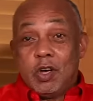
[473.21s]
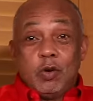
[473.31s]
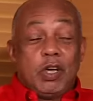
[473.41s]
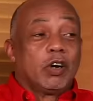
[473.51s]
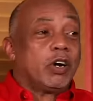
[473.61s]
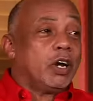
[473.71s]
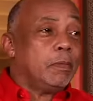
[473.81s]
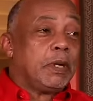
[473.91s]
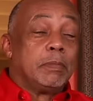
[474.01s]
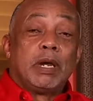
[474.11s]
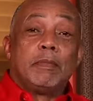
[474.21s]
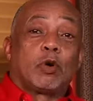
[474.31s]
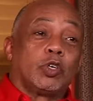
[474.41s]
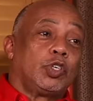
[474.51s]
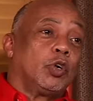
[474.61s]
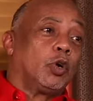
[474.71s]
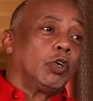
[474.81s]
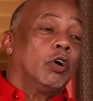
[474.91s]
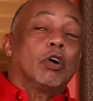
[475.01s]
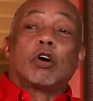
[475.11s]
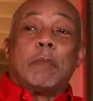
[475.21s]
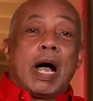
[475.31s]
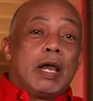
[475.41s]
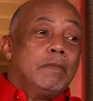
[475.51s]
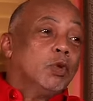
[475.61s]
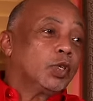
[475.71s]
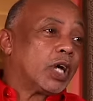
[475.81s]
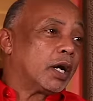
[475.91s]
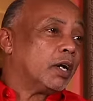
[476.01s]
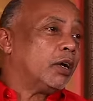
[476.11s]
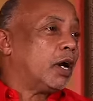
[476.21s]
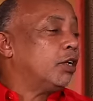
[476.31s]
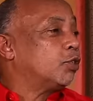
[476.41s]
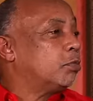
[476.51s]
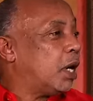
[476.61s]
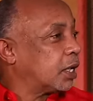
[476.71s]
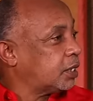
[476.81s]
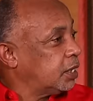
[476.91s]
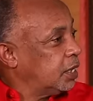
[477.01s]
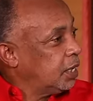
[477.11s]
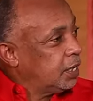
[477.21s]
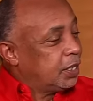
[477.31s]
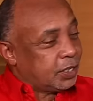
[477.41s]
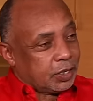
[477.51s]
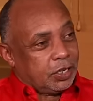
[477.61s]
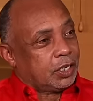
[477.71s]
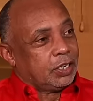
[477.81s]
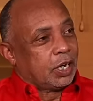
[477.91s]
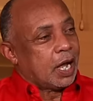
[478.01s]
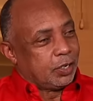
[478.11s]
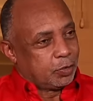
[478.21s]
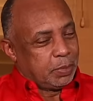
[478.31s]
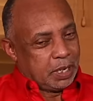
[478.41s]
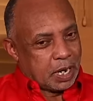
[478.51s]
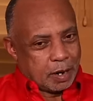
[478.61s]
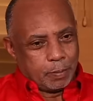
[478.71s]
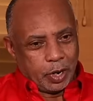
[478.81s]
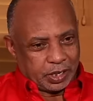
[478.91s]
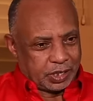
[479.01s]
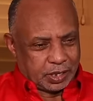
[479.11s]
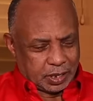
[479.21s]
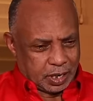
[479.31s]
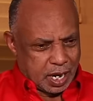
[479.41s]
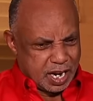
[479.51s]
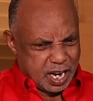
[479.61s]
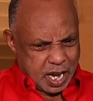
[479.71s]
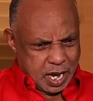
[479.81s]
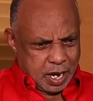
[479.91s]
when you go to the people, them cuss you, don't come on, them new songs in the jukebox. So you had to be abreast. And